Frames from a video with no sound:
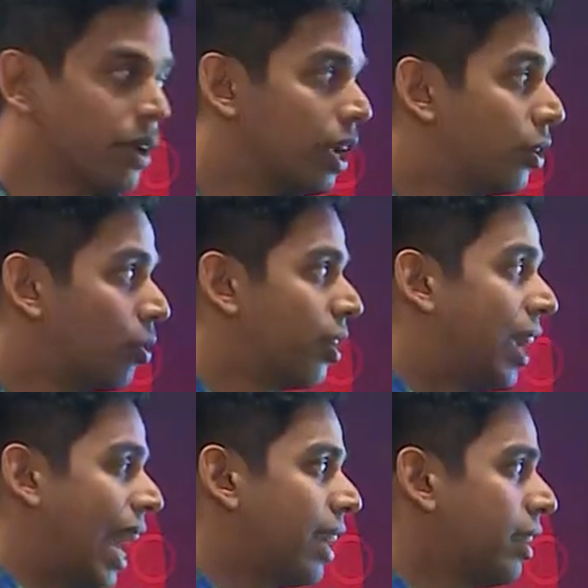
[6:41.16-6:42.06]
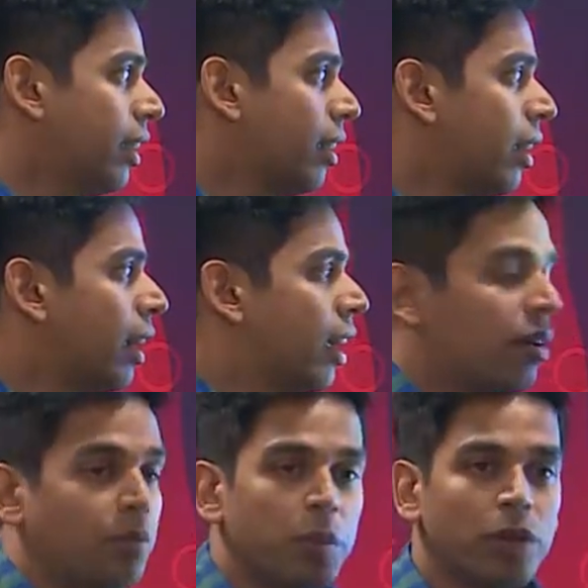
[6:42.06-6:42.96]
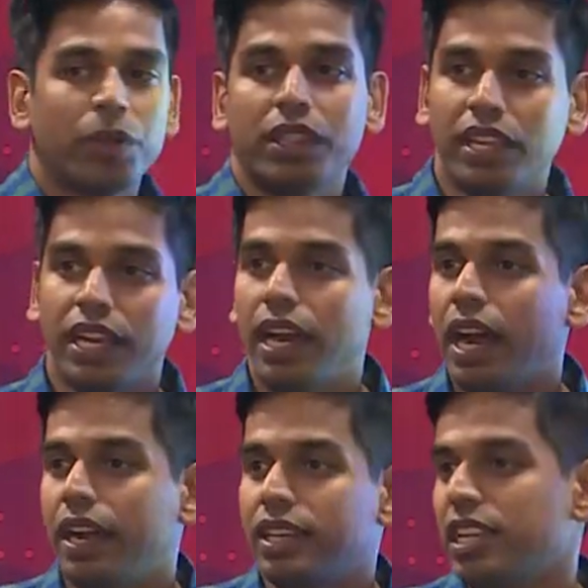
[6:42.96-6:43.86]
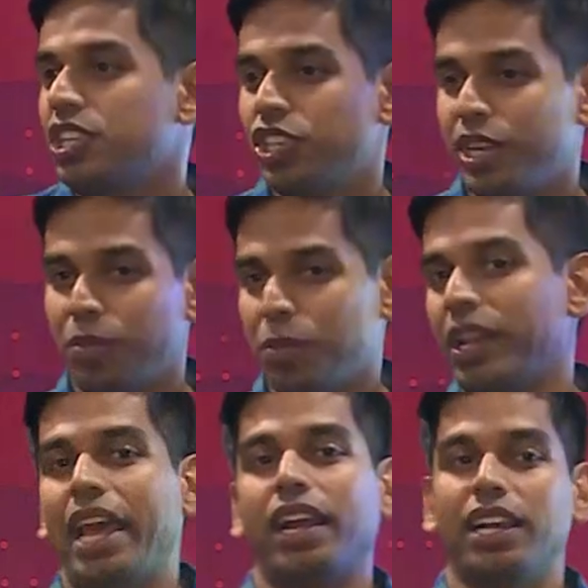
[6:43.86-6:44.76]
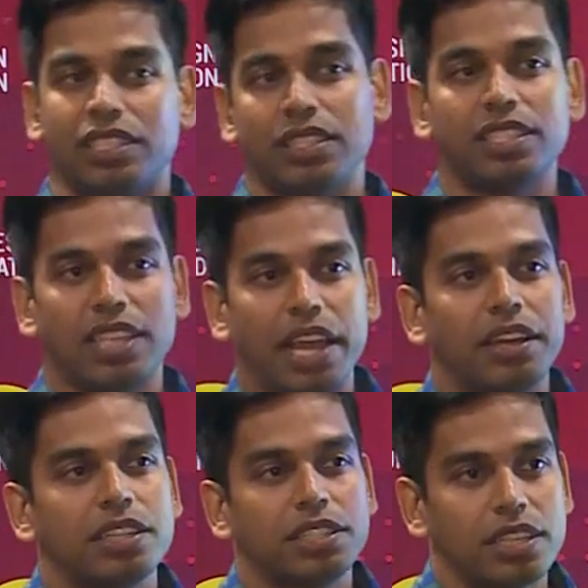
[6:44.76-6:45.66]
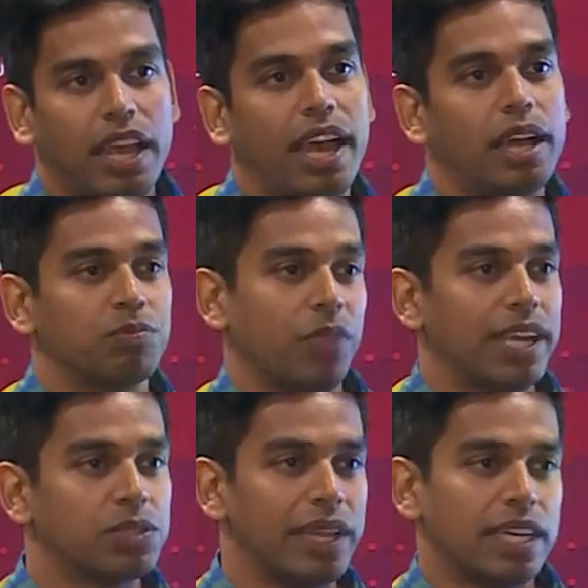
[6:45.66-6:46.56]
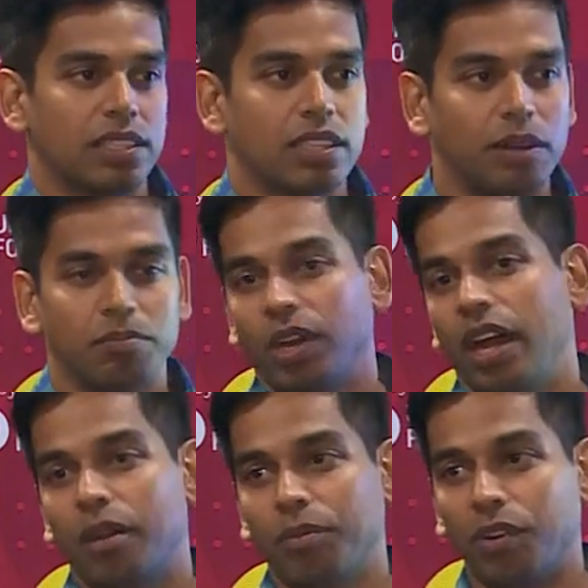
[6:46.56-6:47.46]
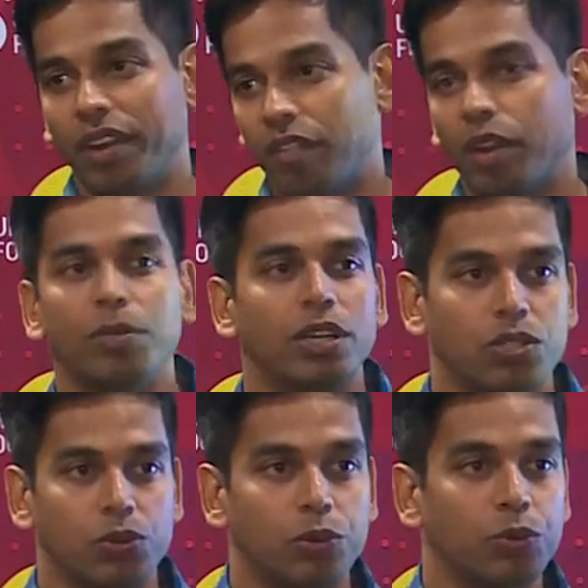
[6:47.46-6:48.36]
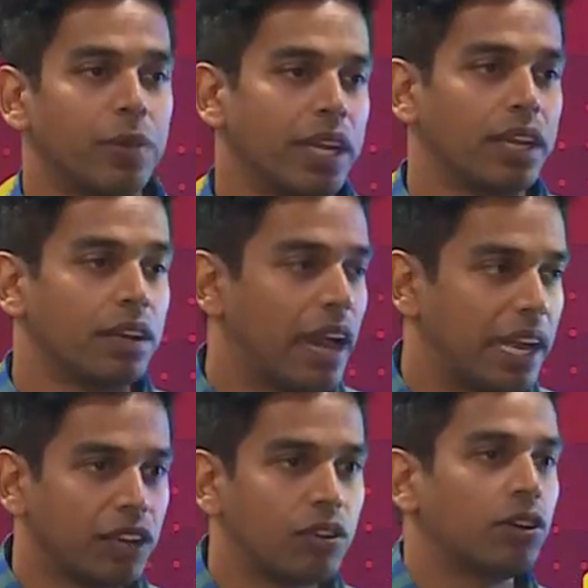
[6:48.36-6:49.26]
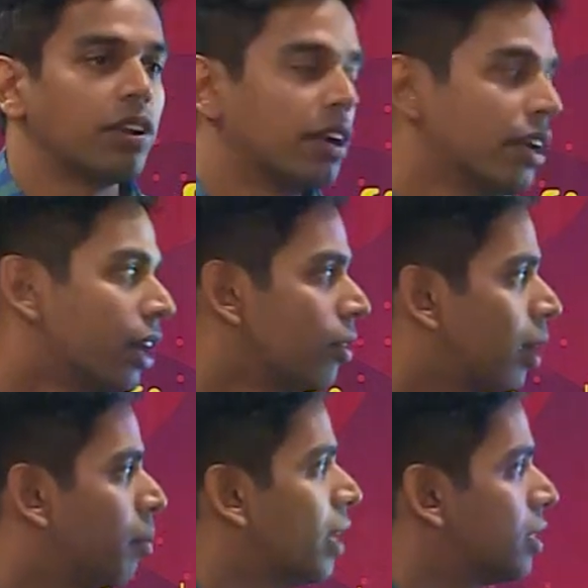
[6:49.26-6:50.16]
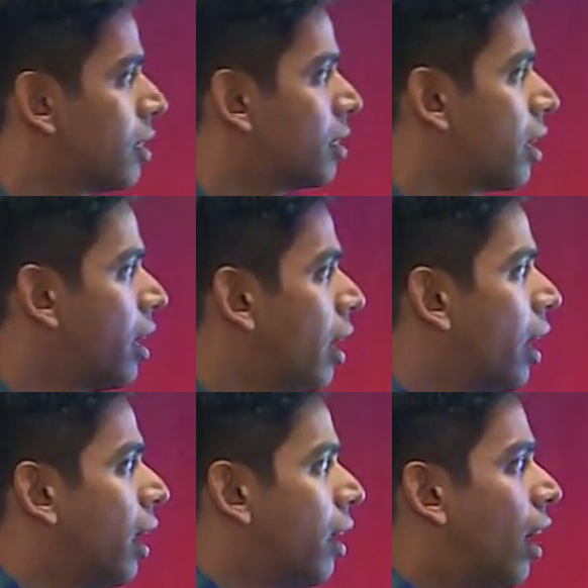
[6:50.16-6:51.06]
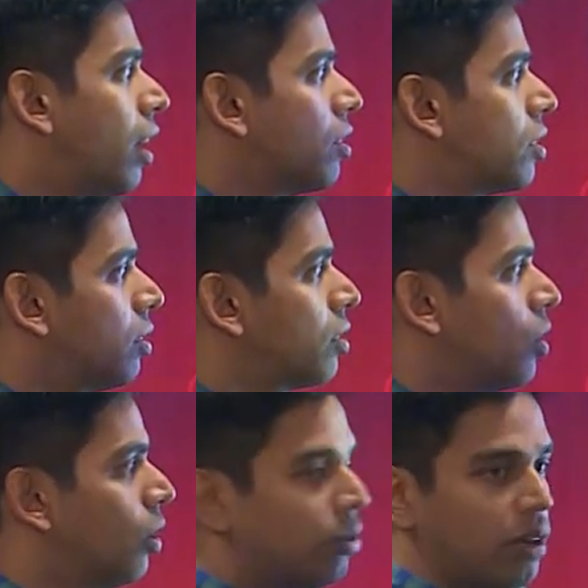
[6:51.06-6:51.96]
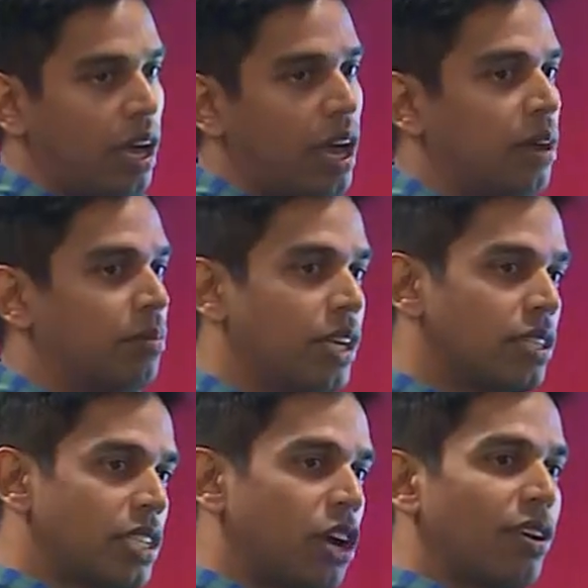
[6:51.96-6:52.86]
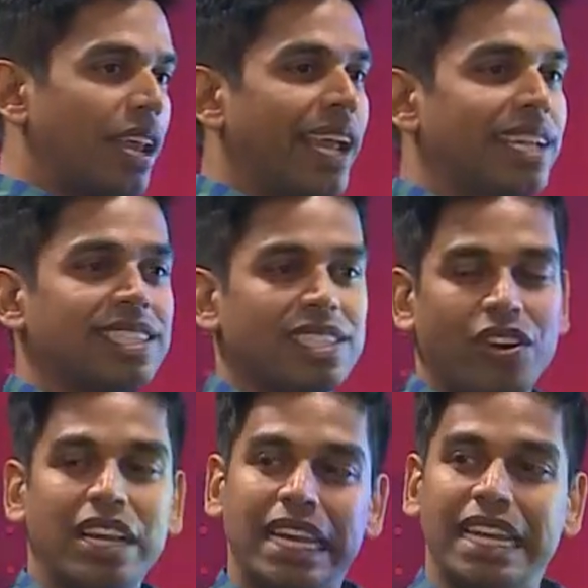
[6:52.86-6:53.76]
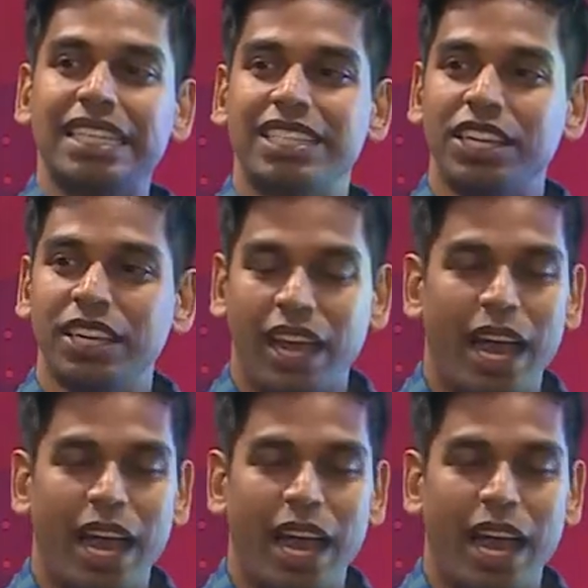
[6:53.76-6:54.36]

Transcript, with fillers: into a reality. People with need are essentially people like us, designers, as well as some developers who would be writing code on a day-to-day basis. Now, so turns out like it's really easy